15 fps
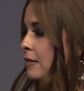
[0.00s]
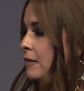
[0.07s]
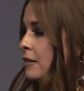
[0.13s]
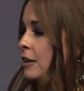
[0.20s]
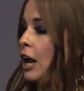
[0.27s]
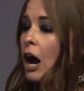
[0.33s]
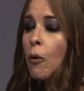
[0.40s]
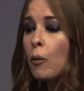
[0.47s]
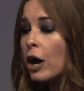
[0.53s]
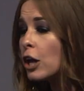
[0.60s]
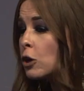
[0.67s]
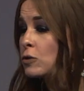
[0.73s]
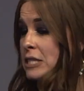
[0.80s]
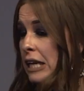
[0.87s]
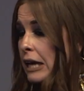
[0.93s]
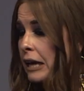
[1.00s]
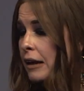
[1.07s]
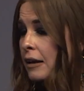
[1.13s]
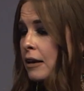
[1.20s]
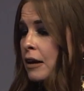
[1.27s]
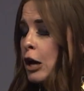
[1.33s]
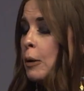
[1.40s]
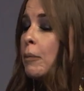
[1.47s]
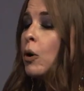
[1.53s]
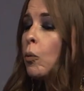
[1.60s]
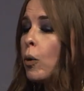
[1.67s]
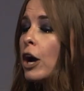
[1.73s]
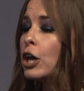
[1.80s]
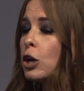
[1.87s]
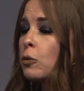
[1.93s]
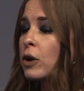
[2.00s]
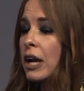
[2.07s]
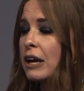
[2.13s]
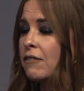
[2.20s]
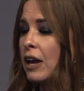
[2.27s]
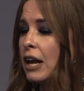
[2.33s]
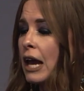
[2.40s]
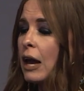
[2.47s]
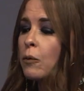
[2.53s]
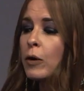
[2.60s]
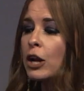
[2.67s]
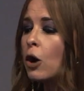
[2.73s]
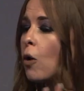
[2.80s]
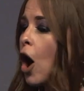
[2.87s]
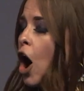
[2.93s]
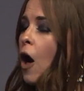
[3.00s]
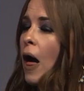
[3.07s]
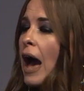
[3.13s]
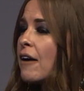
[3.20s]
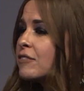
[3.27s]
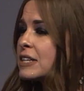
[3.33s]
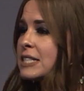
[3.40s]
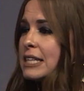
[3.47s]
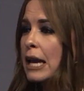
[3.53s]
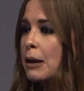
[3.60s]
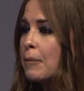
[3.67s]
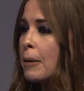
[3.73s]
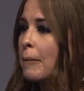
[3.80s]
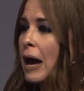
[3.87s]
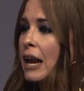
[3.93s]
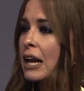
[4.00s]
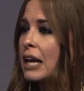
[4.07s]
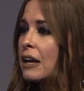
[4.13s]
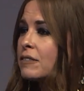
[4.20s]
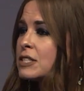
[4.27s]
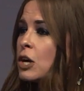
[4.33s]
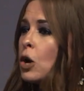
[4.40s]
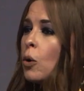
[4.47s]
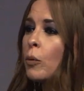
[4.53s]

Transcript: Yeah. Not what you did, but what you were given. And we don't all have the same amount of gifts.